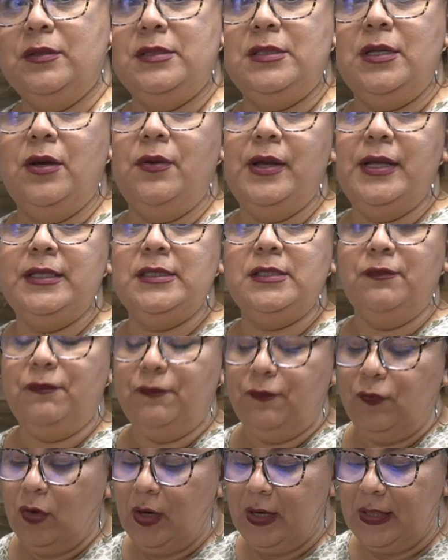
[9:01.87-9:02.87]
So it's a
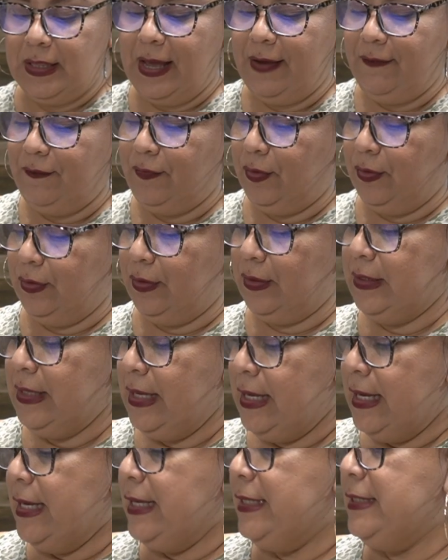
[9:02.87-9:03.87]
4-level
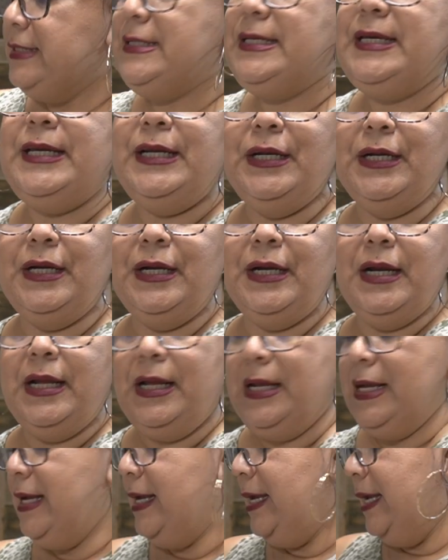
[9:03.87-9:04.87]

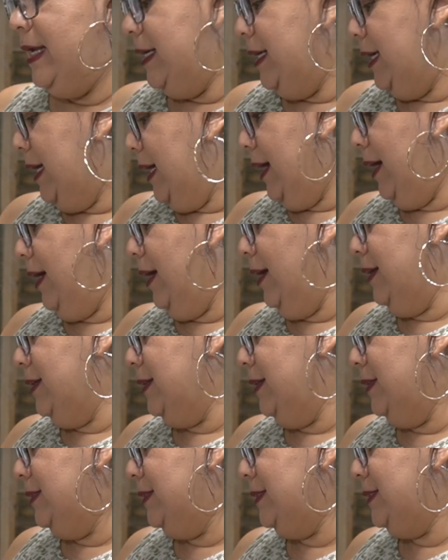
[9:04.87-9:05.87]
tiered
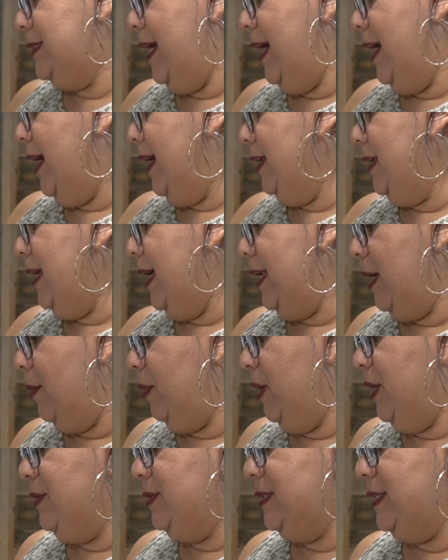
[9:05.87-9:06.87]
stand, and I'm
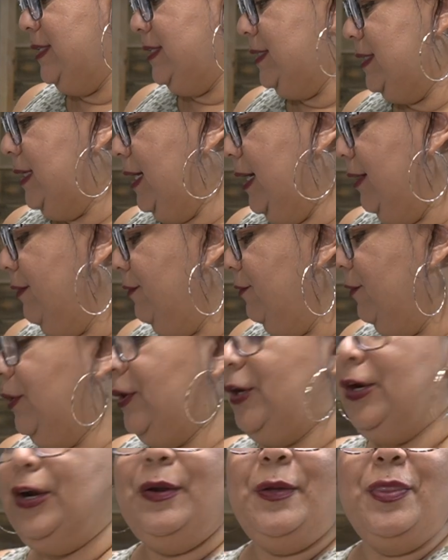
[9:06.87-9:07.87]
going to use this
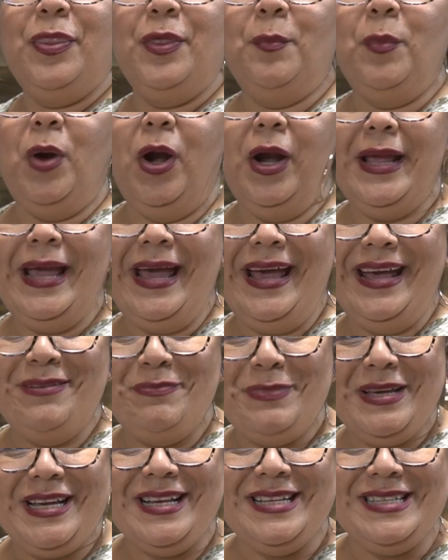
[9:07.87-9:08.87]
for the market
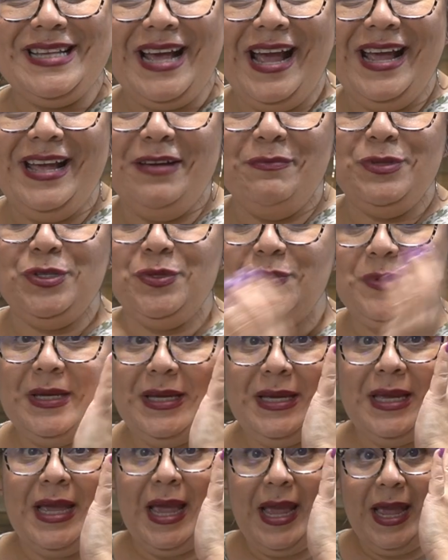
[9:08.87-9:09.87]
because I am
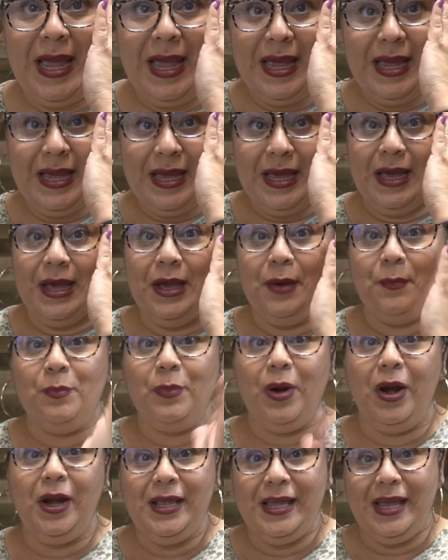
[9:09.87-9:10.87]
doing a
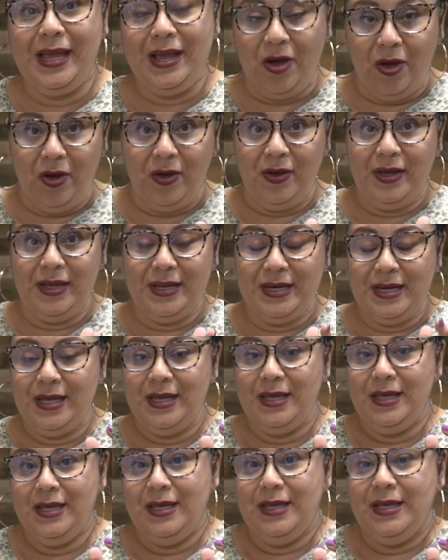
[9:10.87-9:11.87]
market on
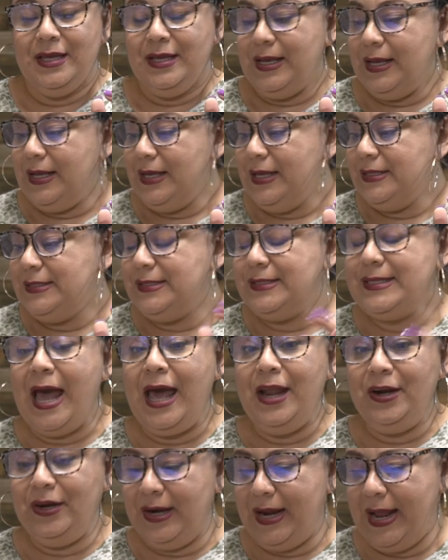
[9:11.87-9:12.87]

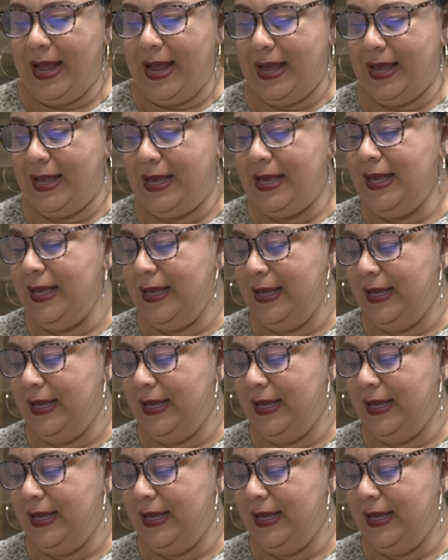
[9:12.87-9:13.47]
Saturday,